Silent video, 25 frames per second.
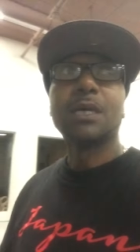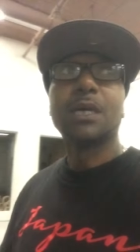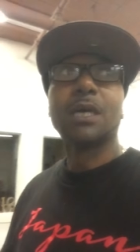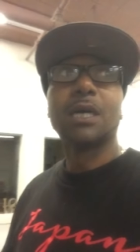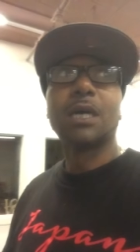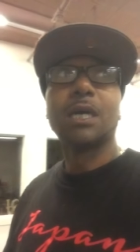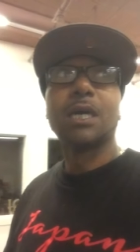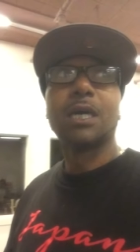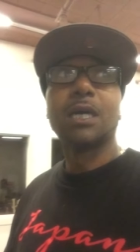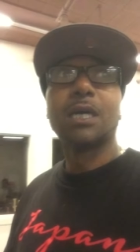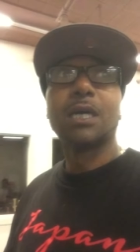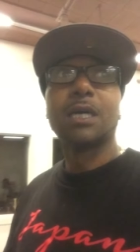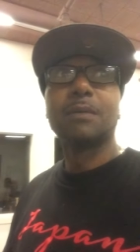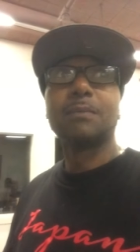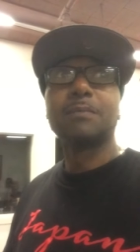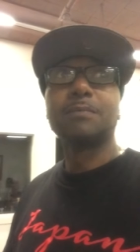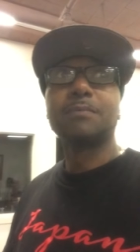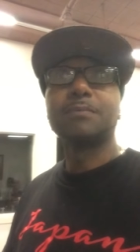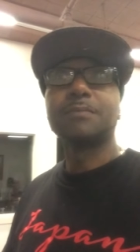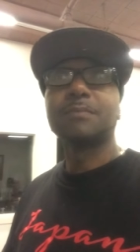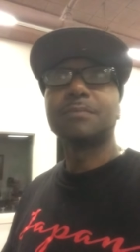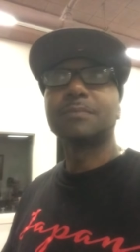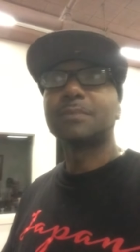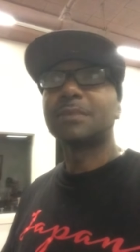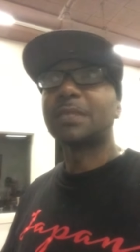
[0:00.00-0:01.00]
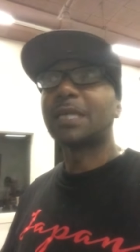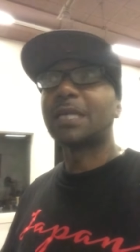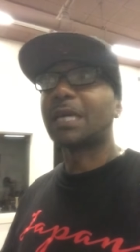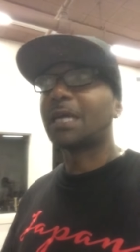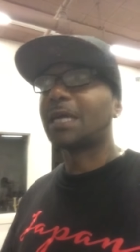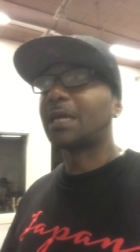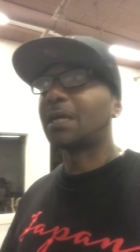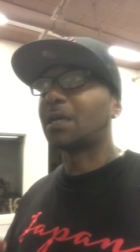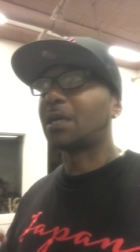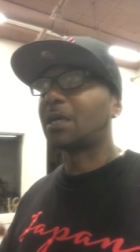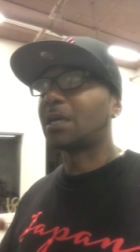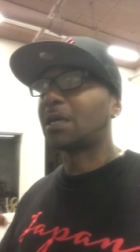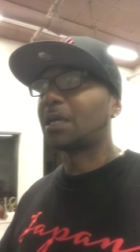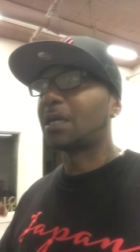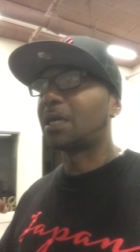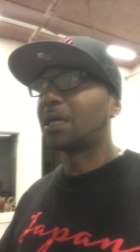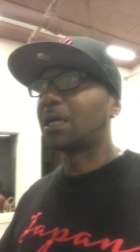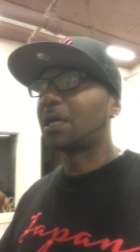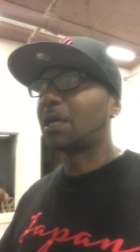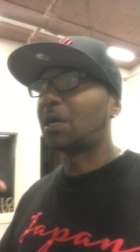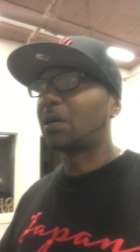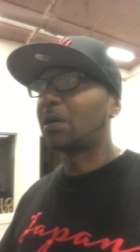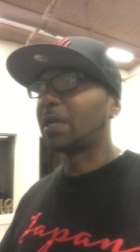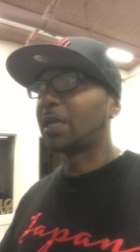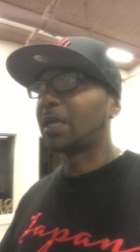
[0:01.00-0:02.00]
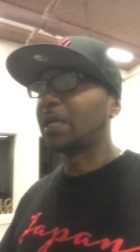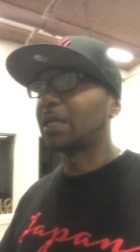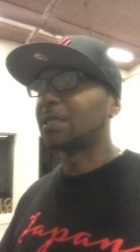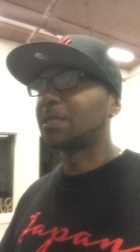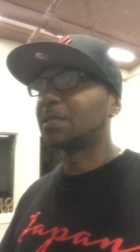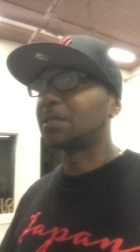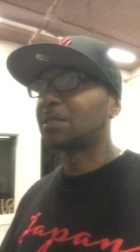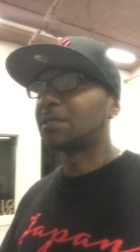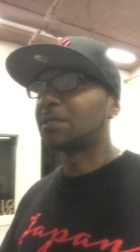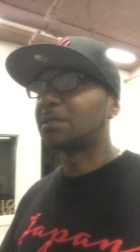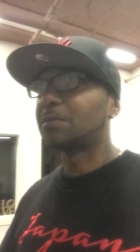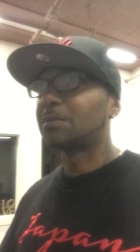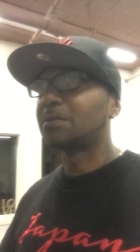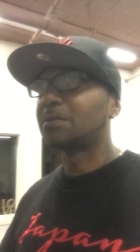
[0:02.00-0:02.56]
um, that uh, are in